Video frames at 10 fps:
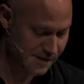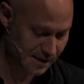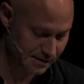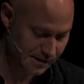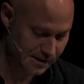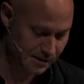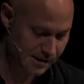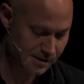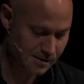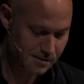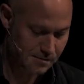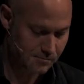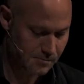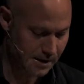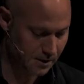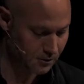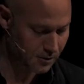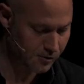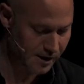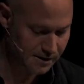citizens, a
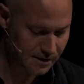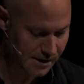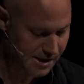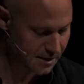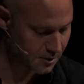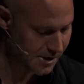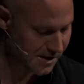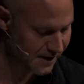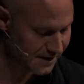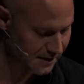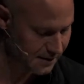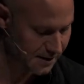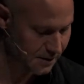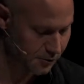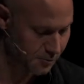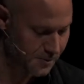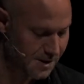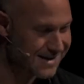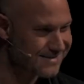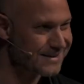concrete and exclusive identity group
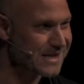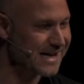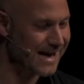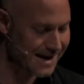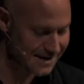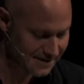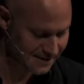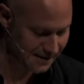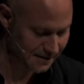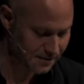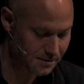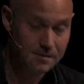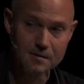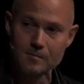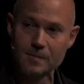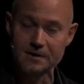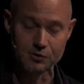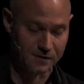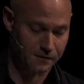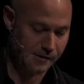that's anything but
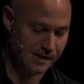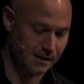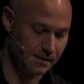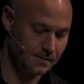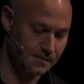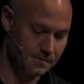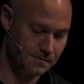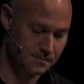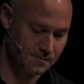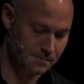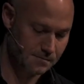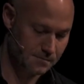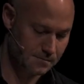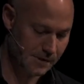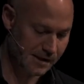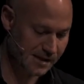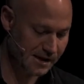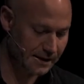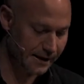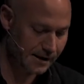universal. This is the
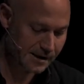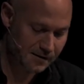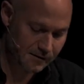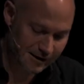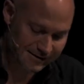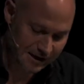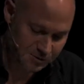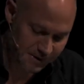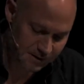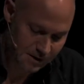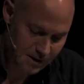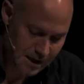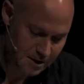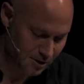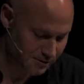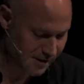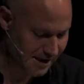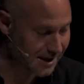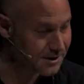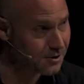clearest in their attachment not to the
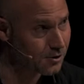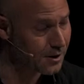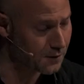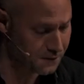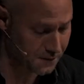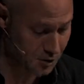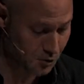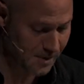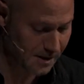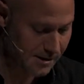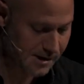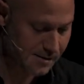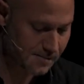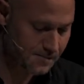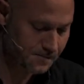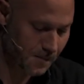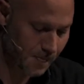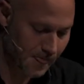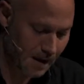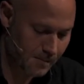category of humans,
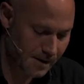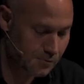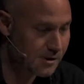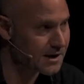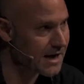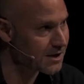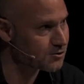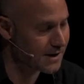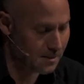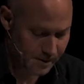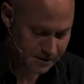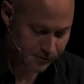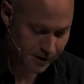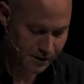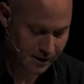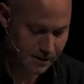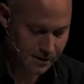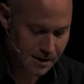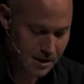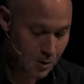but to the national patriotic
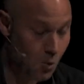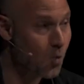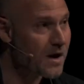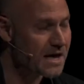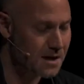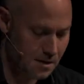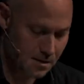we